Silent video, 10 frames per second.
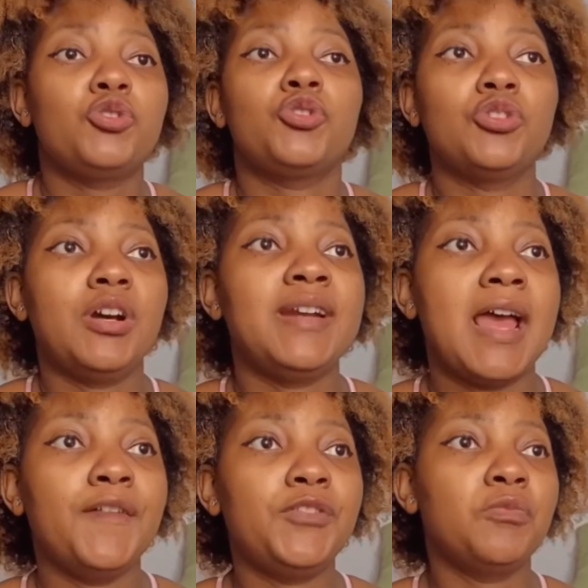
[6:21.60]
do not
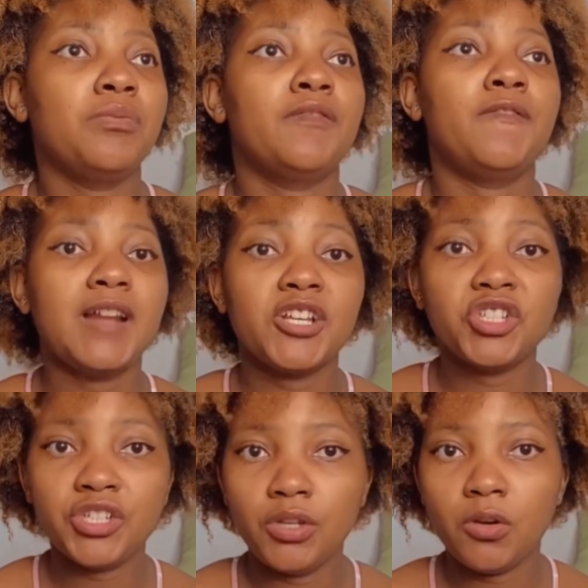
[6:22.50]
have to be
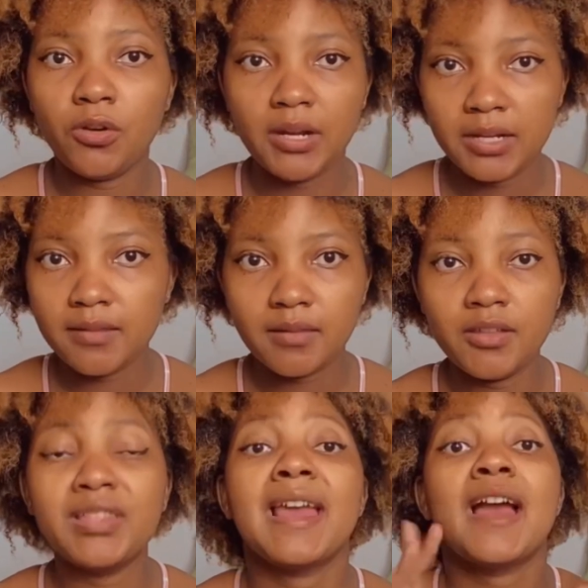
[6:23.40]
flashy or
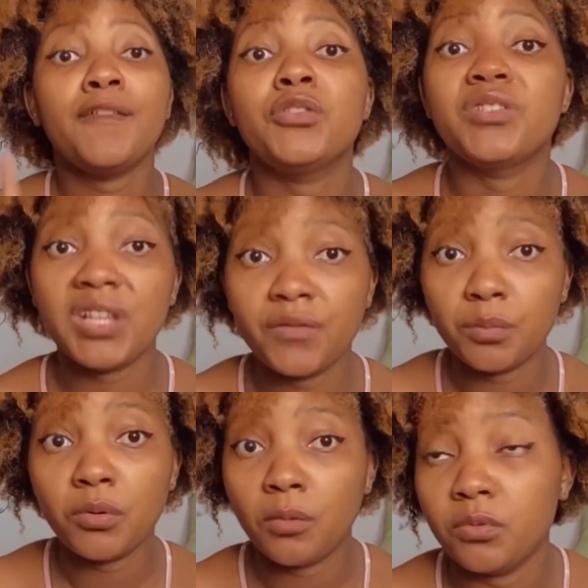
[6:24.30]
anything. They have to serve
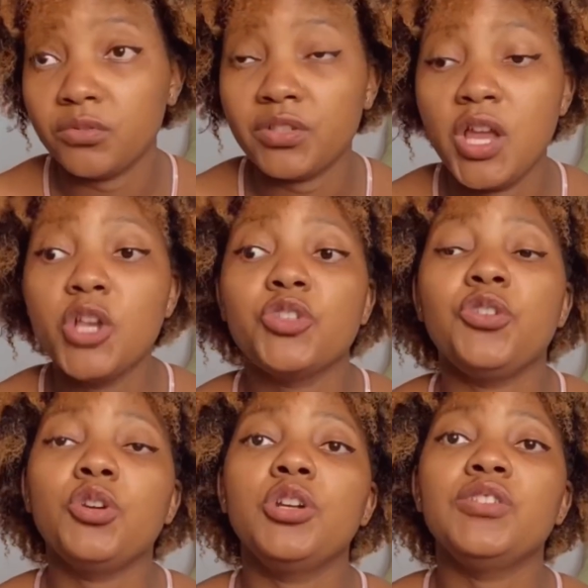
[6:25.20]
a purpose. So
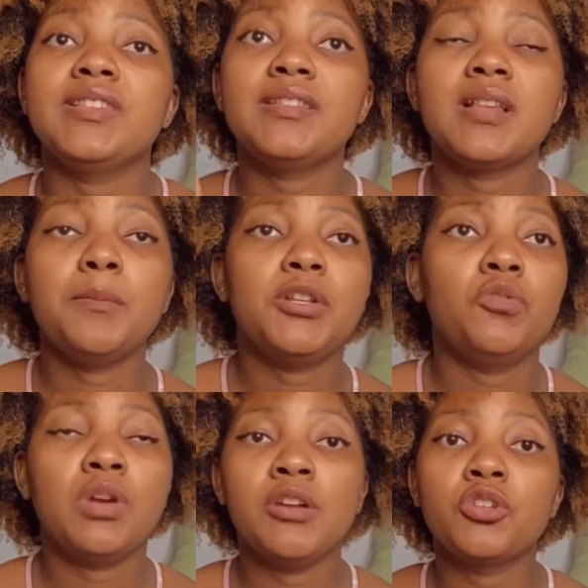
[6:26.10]
you're going to see
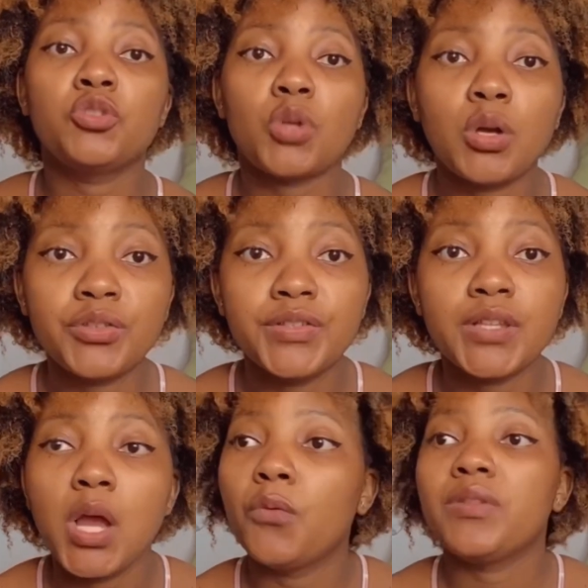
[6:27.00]
somebody wearing
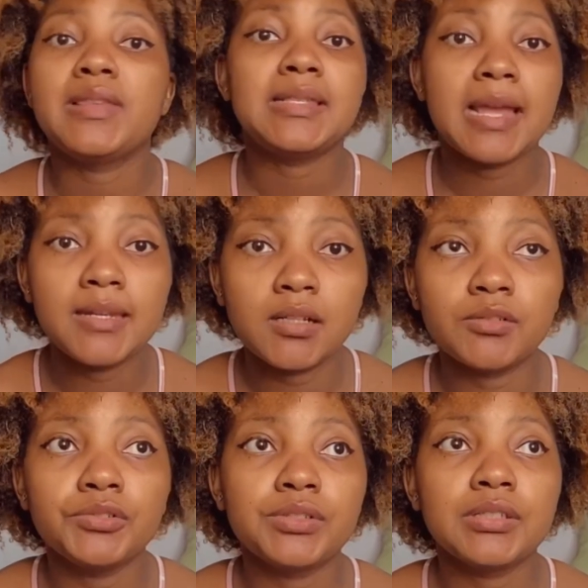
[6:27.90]
socks with
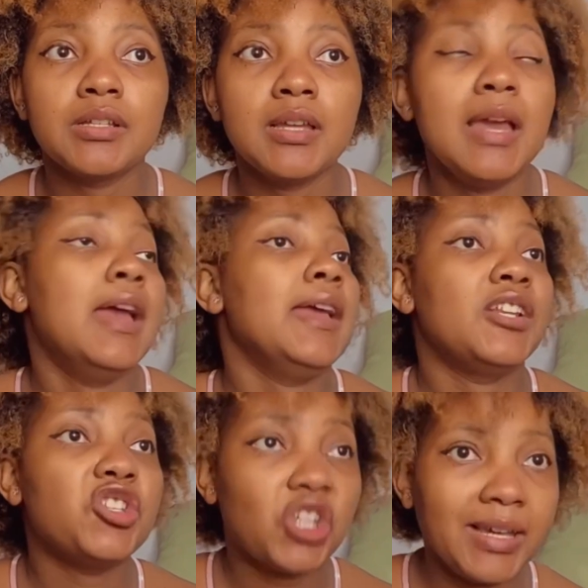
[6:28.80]
sandals
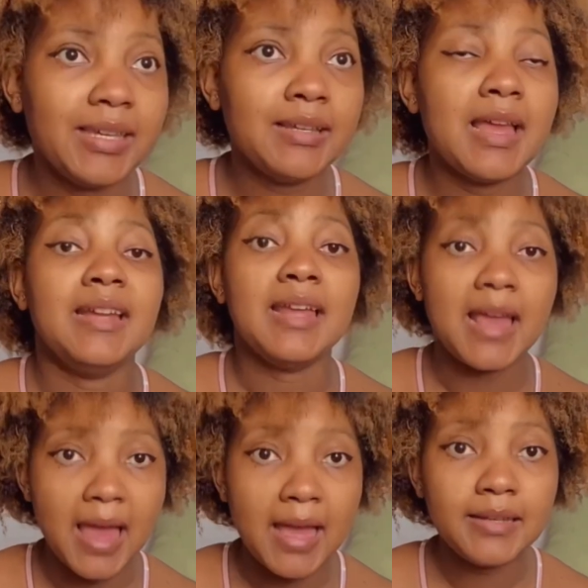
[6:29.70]
and a jacket and a
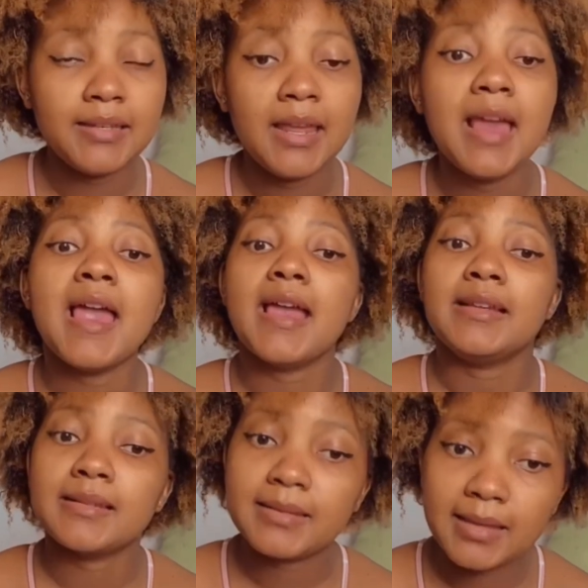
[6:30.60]
hat
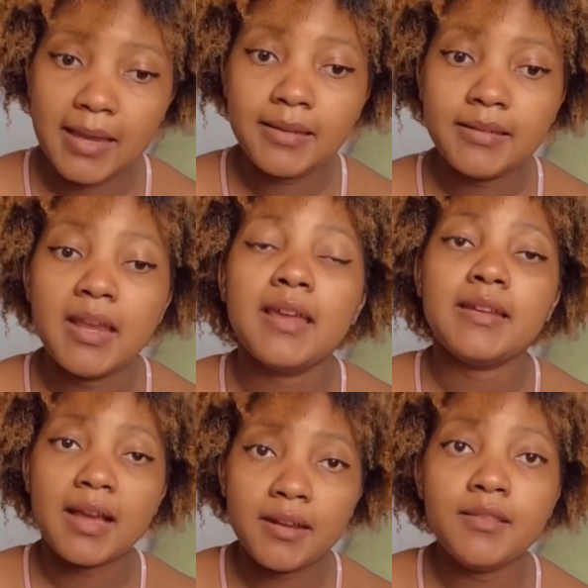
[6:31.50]
and a skirt
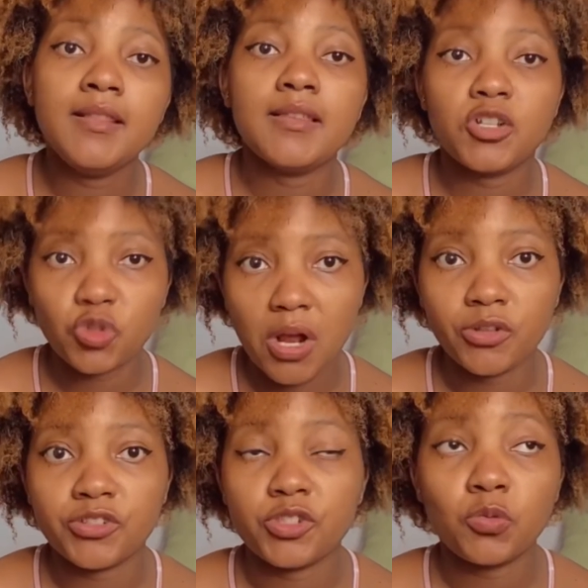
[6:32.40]
and underneath the
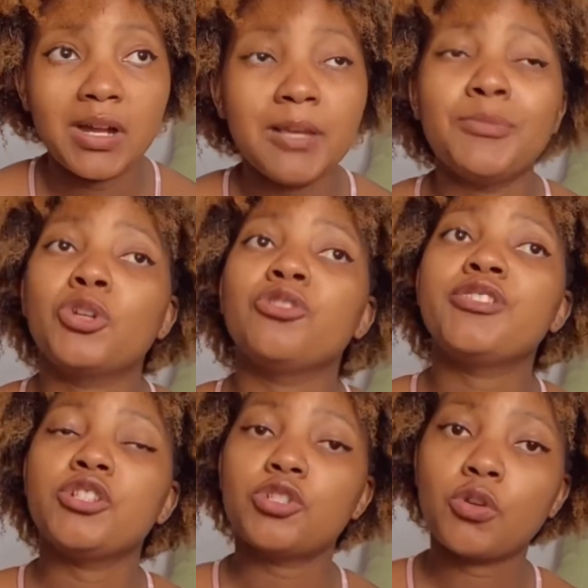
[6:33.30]
trousers. Why?
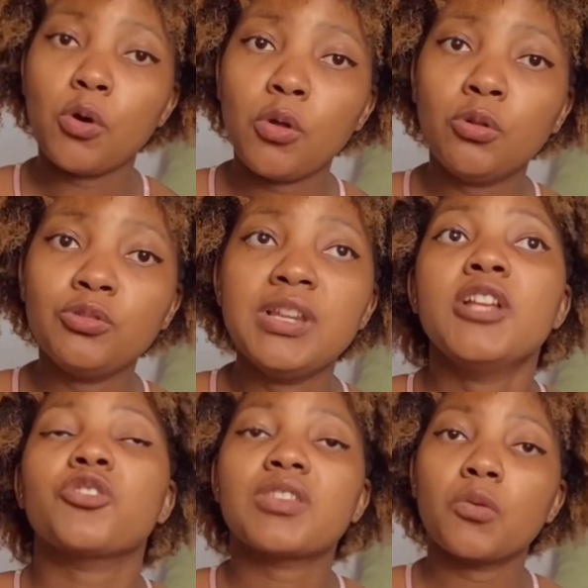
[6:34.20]
Because it's cold,
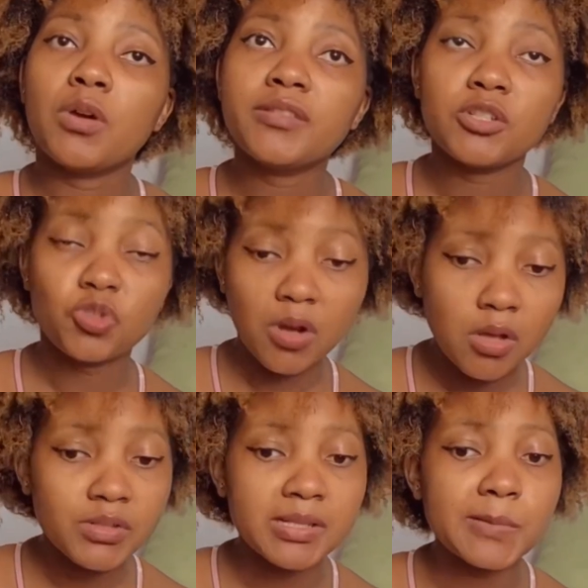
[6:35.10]
so they want the
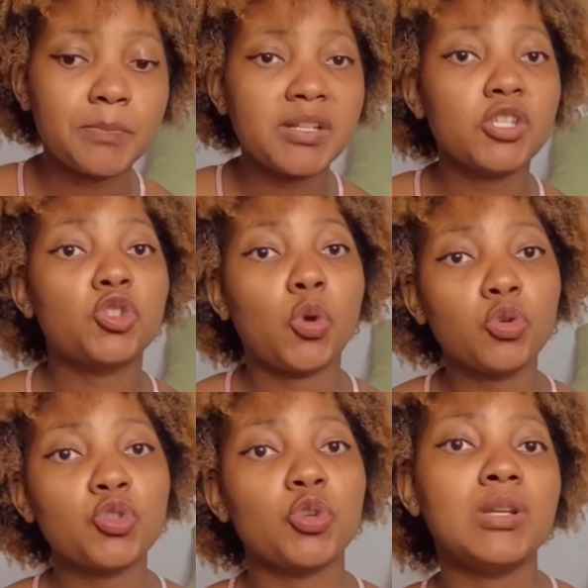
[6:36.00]
trousers, but it's
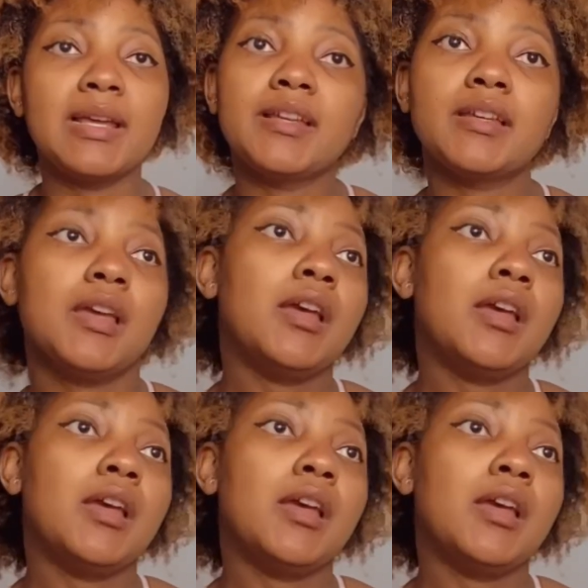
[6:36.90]
also like,